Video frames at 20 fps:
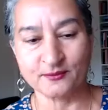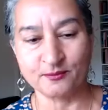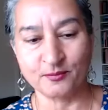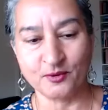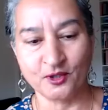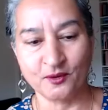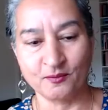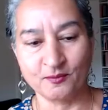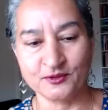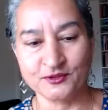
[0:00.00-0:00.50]
the
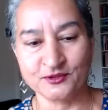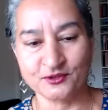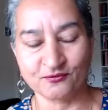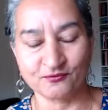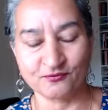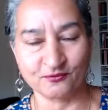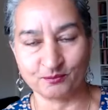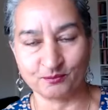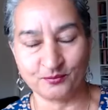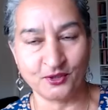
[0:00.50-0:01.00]
purpose
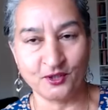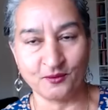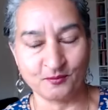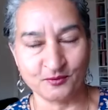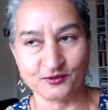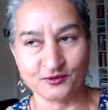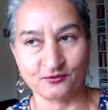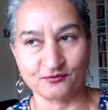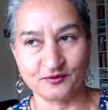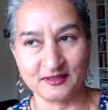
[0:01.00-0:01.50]
of
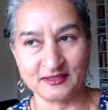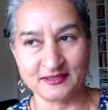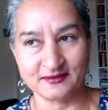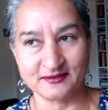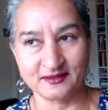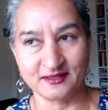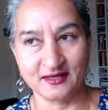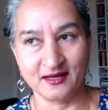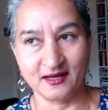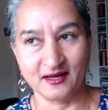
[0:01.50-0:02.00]
purpose of
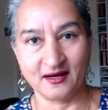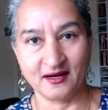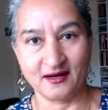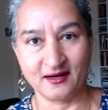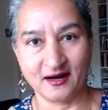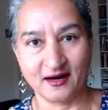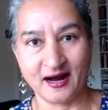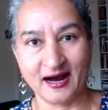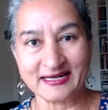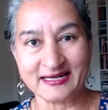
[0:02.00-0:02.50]
this
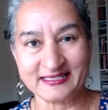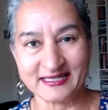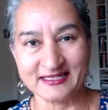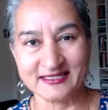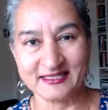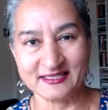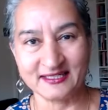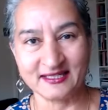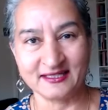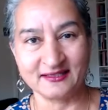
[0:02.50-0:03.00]

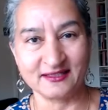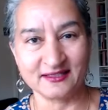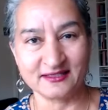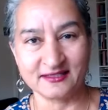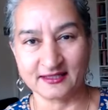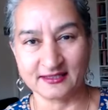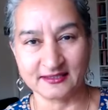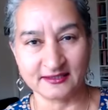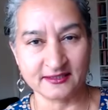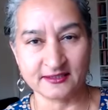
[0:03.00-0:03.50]
identity and
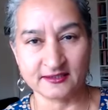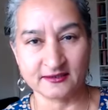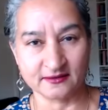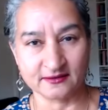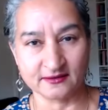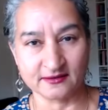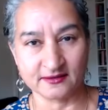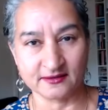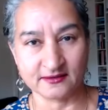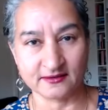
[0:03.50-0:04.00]
this
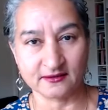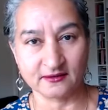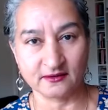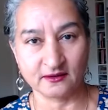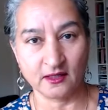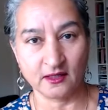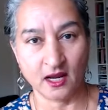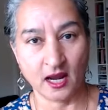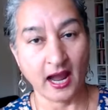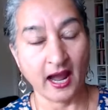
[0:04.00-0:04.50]
existence
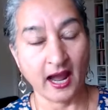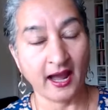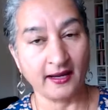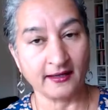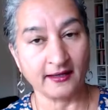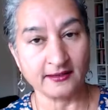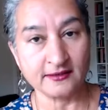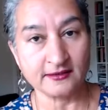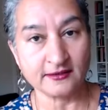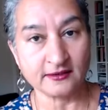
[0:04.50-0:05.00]

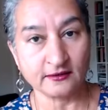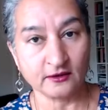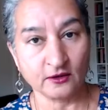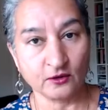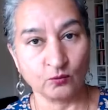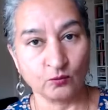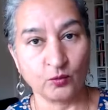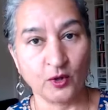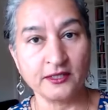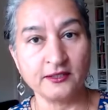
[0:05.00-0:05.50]
and
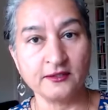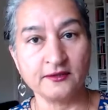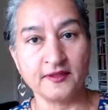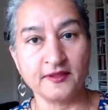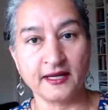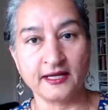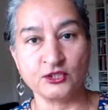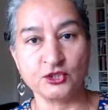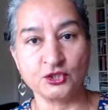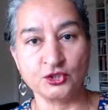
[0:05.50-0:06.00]
when
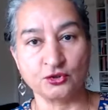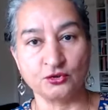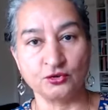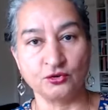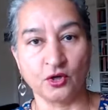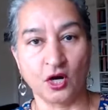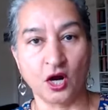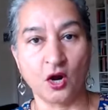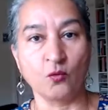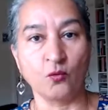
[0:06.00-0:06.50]
they
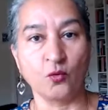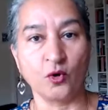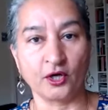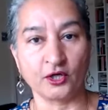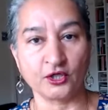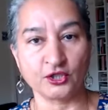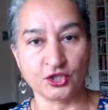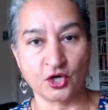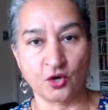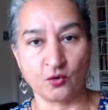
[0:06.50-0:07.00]
do a
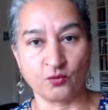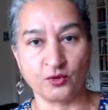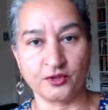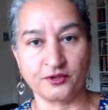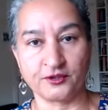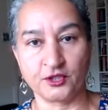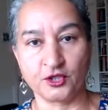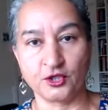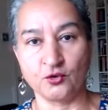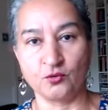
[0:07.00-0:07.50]
workshop
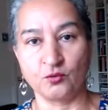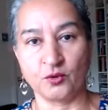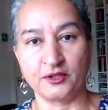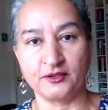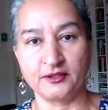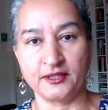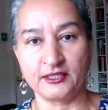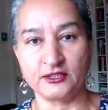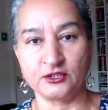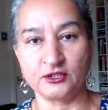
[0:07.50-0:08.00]
with you
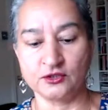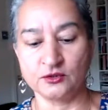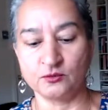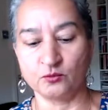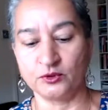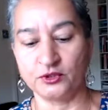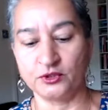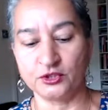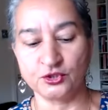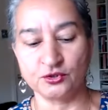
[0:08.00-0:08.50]
when they
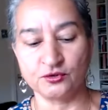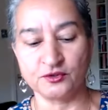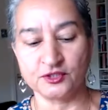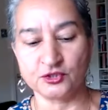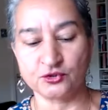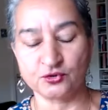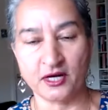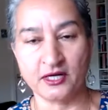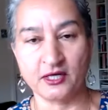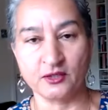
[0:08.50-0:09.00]
when they do
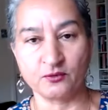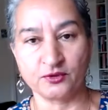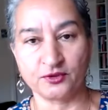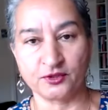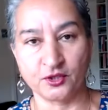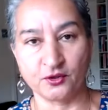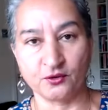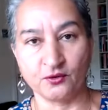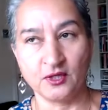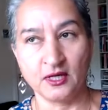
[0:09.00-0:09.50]
this training
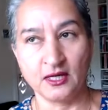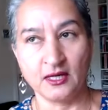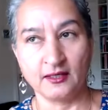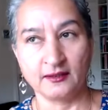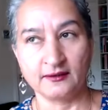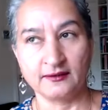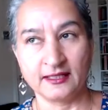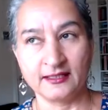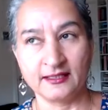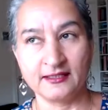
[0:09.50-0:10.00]
with you
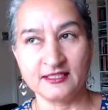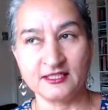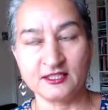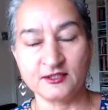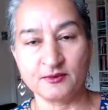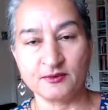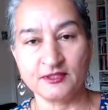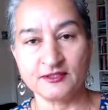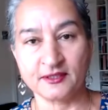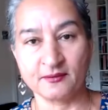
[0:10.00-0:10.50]
there needs
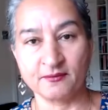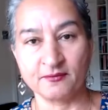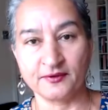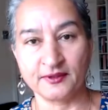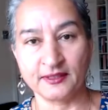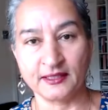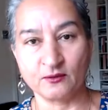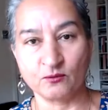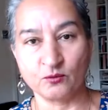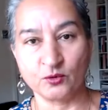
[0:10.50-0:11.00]
to be
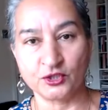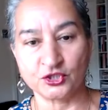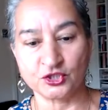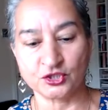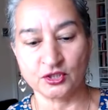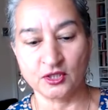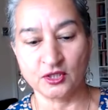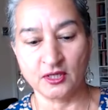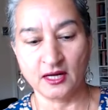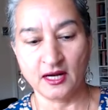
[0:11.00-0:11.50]
something
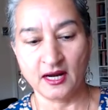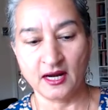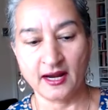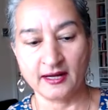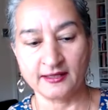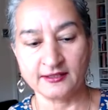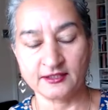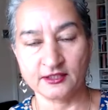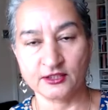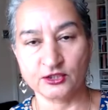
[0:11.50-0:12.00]
which
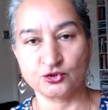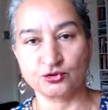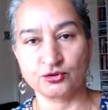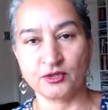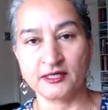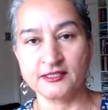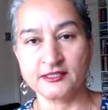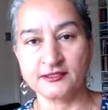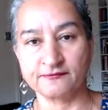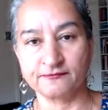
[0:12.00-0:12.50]
has
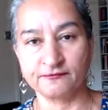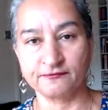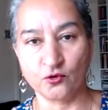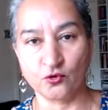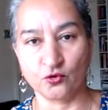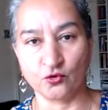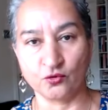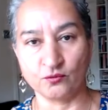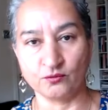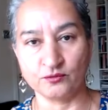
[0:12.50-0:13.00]

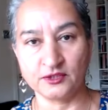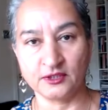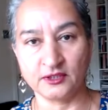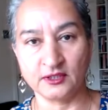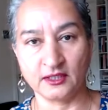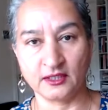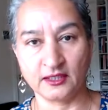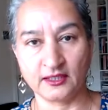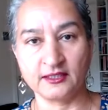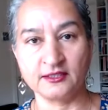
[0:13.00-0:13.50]
transformed
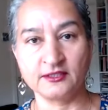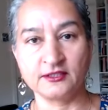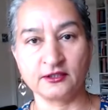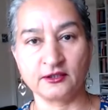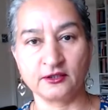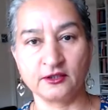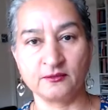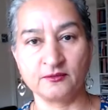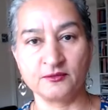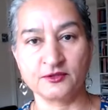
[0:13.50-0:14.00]
in
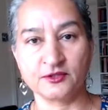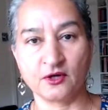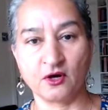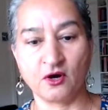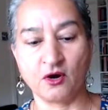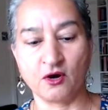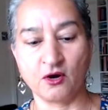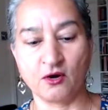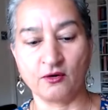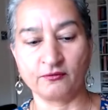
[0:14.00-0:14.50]
terms
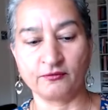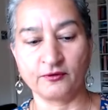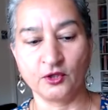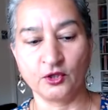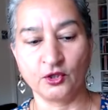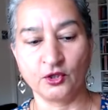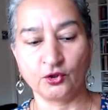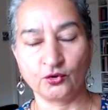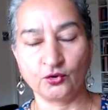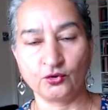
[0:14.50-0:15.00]
of
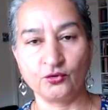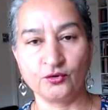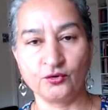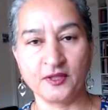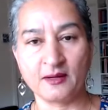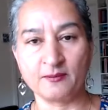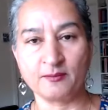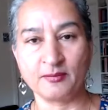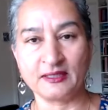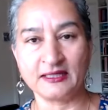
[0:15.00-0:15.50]
who
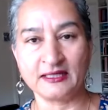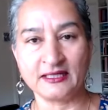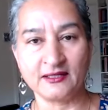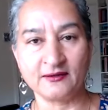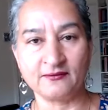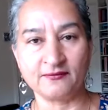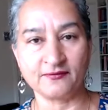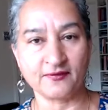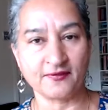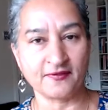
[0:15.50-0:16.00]
they
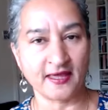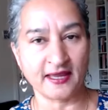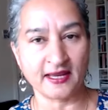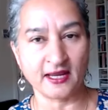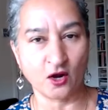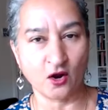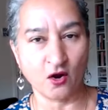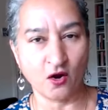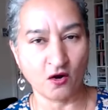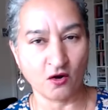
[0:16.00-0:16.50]
believe
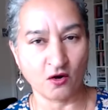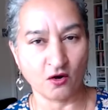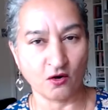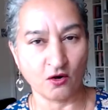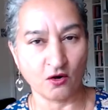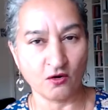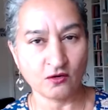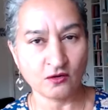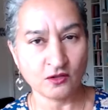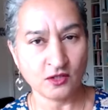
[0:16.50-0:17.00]
they
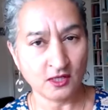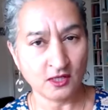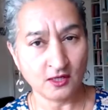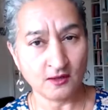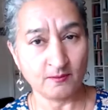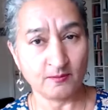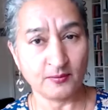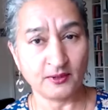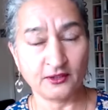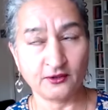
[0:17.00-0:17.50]
are
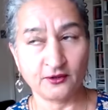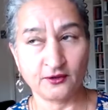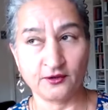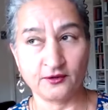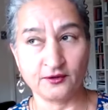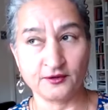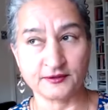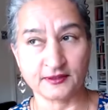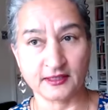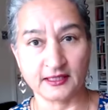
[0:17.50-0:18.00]

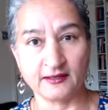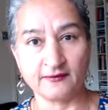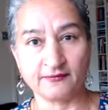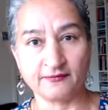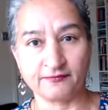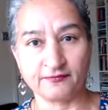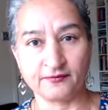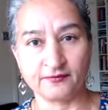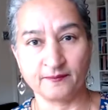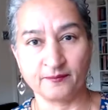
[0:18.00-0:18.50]
because
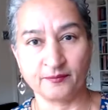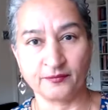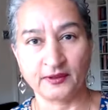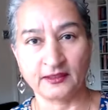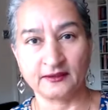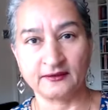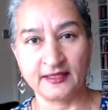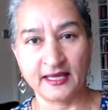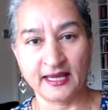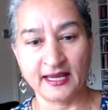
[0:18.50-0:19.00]
if
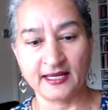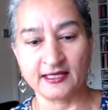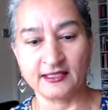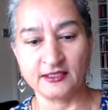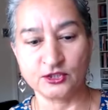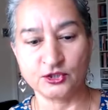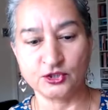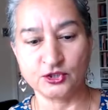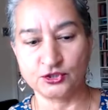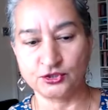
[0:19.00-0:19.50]

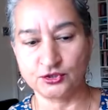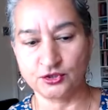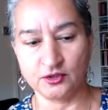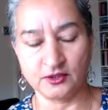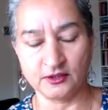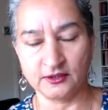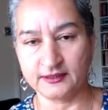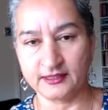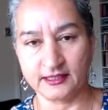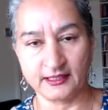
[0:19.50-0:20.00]
they
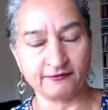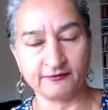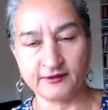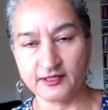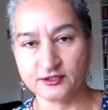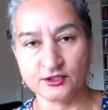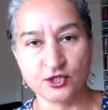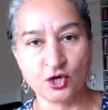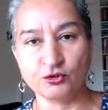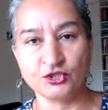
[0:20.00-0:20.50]
if
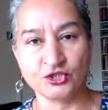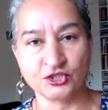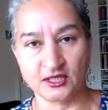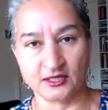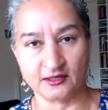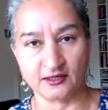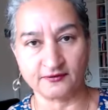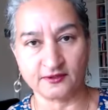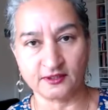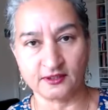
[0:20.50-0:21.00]
there's no
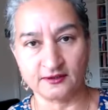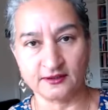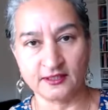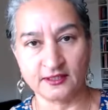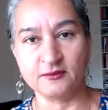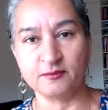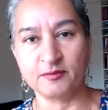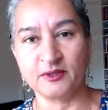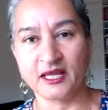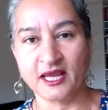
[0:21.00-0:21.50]
shift
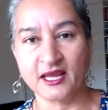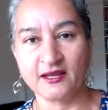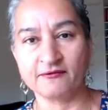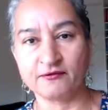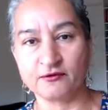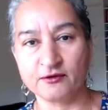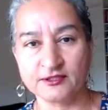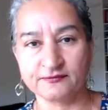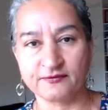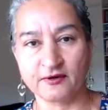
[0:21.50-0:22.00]
then the
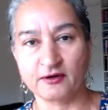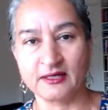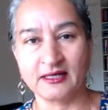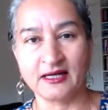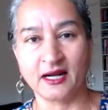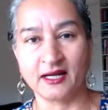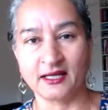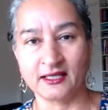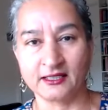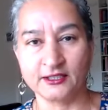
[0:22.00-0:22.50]
behavior is very
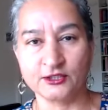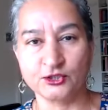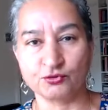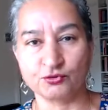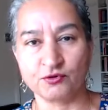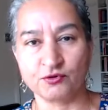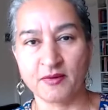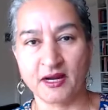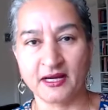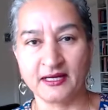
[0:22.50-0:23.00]
likely
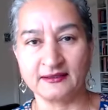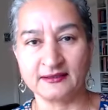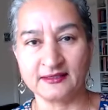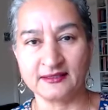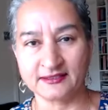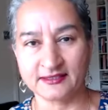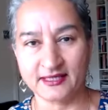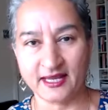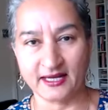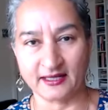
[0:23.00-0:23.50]
to remain the
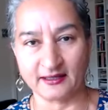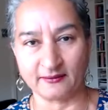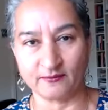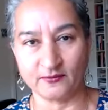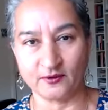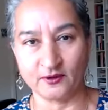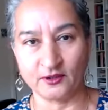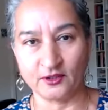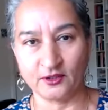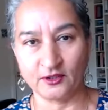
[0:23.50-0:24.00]

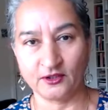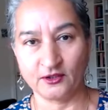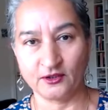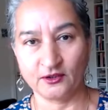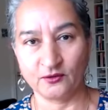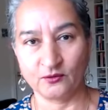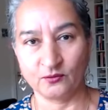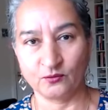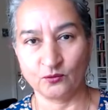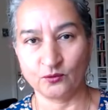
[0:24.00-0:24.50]
same
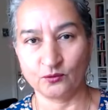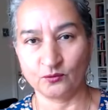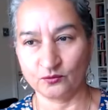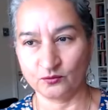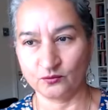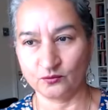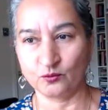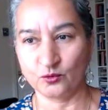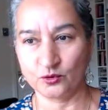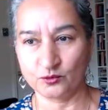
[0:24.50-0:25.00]

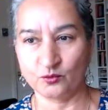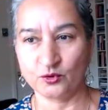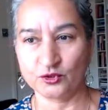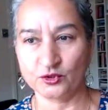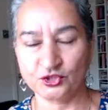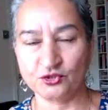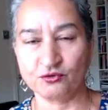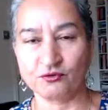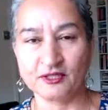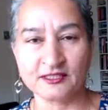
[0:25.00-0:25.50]

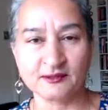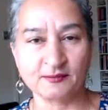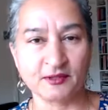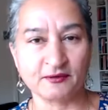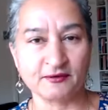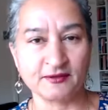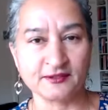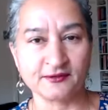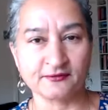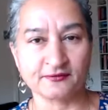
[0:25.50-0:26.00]
what's your
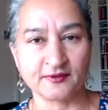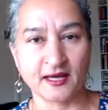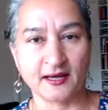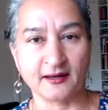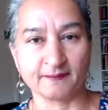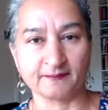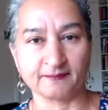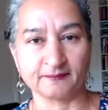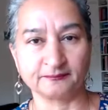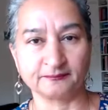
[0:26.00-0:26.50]
experience of that